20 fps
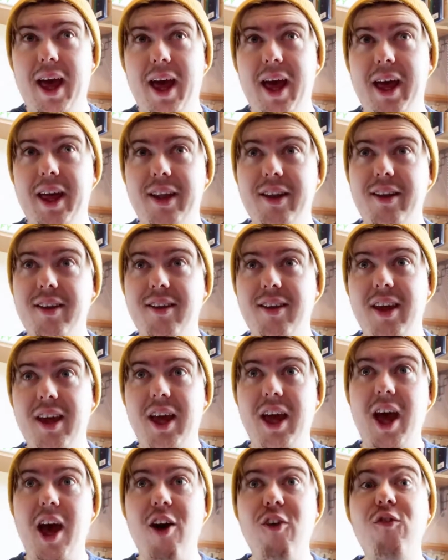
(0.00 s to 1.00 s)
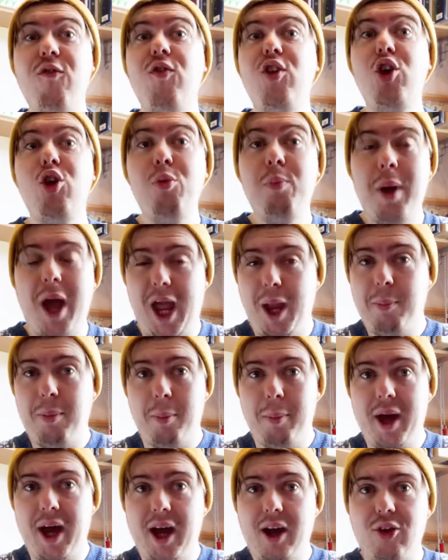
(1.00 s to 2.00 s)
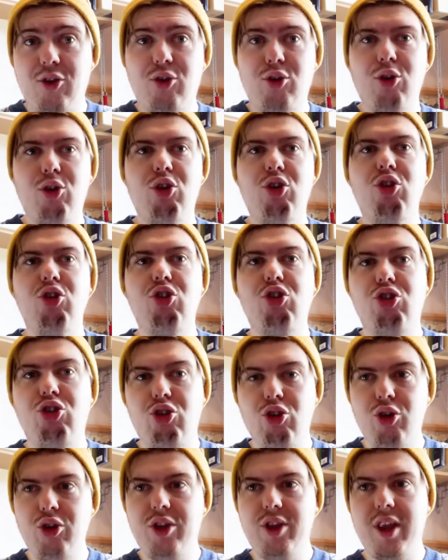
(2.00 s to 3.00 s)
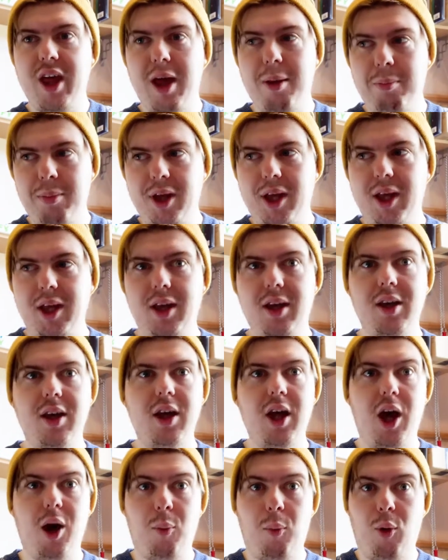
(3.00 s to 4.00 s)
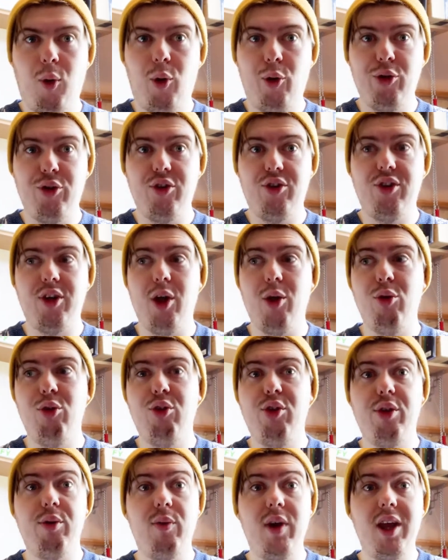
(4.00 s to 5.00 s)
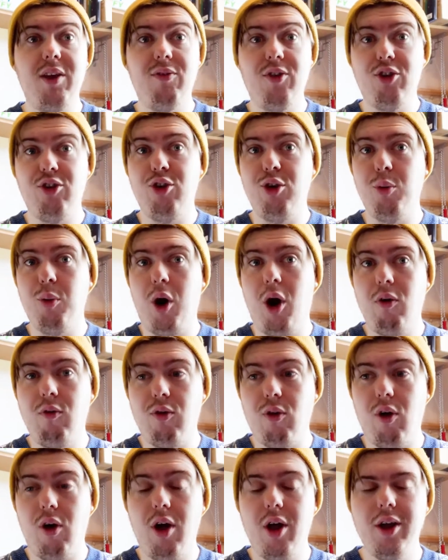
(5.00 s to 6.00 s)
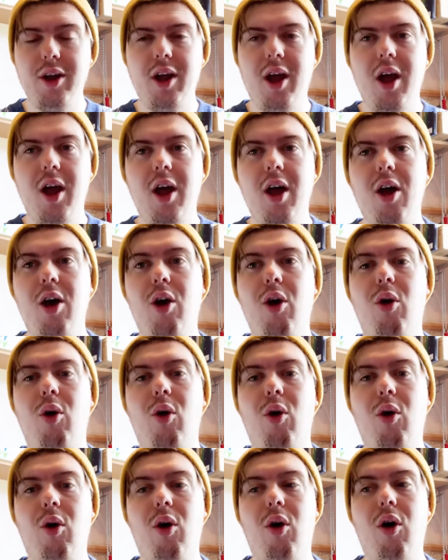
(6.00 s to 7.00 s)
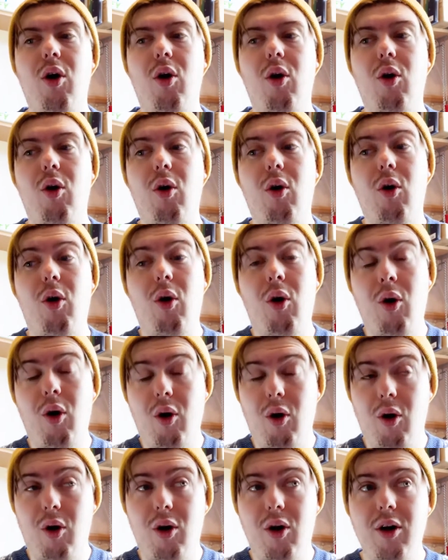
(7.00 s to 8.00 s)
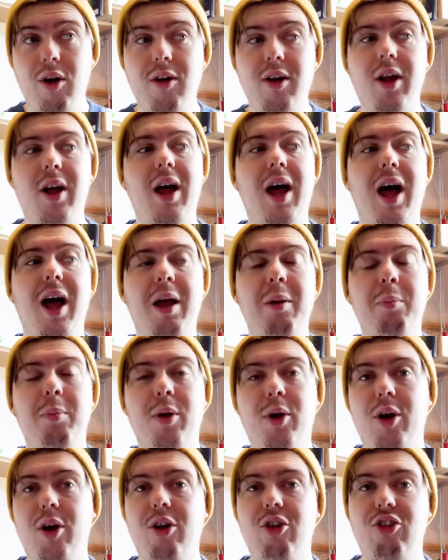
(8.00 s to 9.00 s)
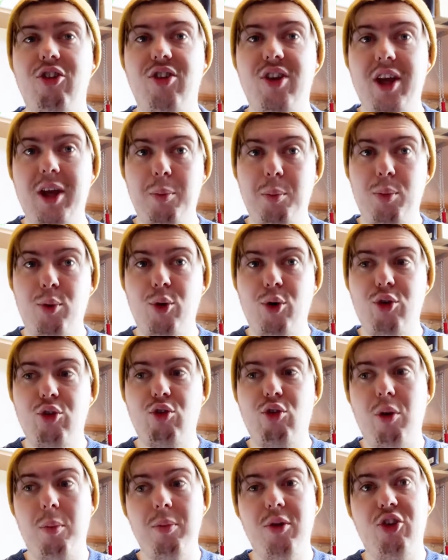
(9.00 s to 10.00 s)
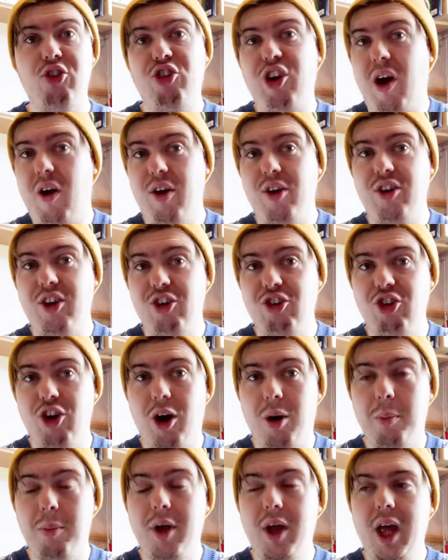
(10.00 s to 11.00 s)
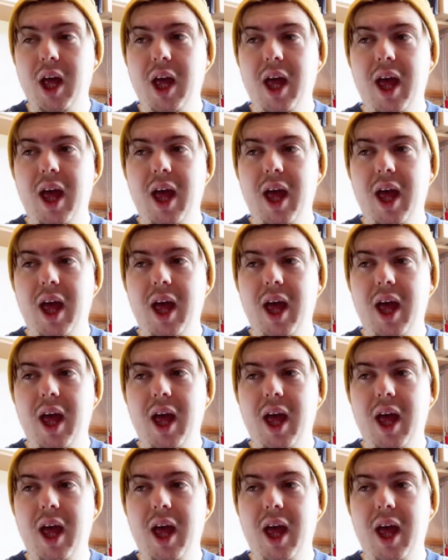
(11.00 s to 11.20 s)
and a few paperbacks should there be a Waterstones 3-for-2 offer on, or I'm purchasing books from the charity shop.